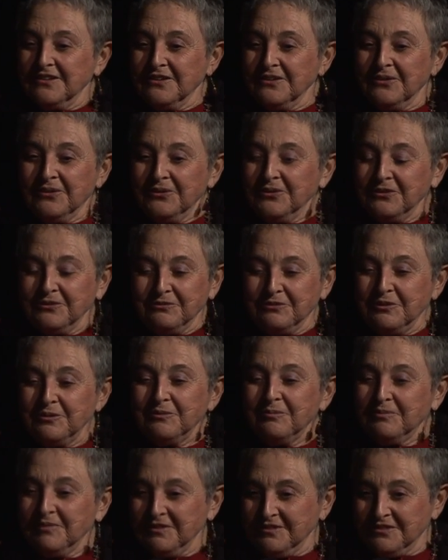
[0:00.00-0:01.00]
the whole
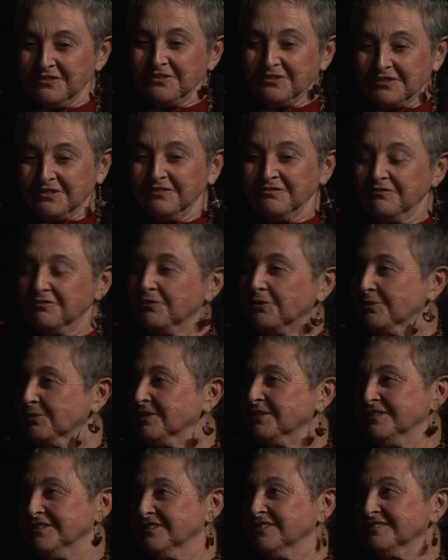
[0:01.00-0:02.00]
group was looking
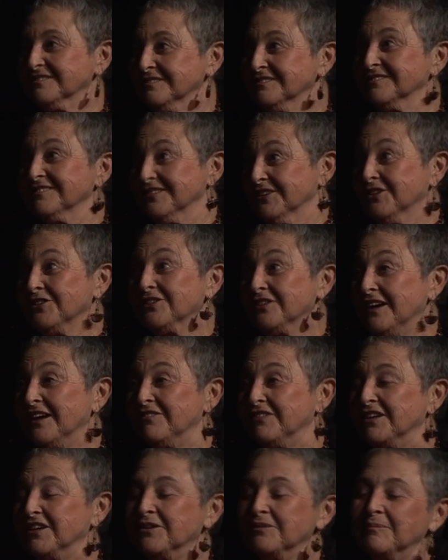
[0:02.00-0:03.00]
forward to her
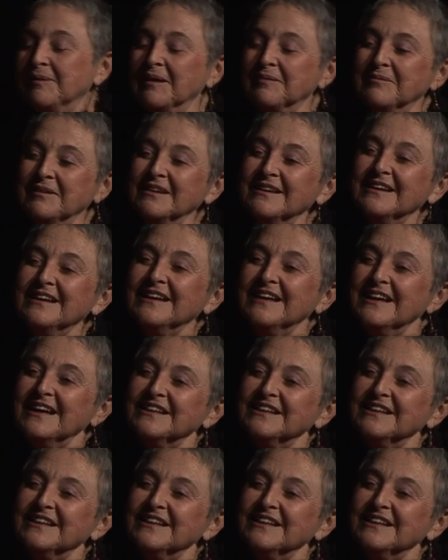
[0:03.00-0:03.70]
having her baby.